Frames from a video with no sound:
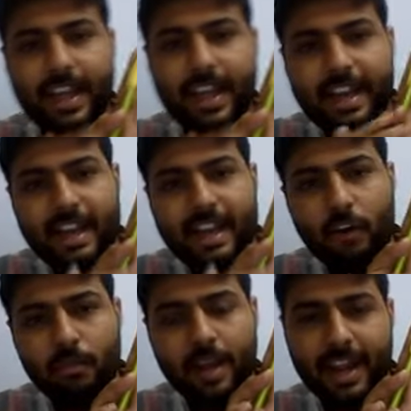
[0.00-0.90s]
area
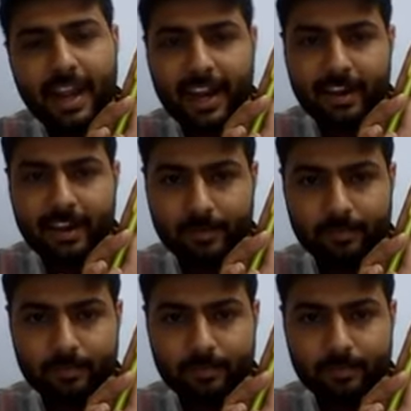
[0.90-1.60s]
of my hand,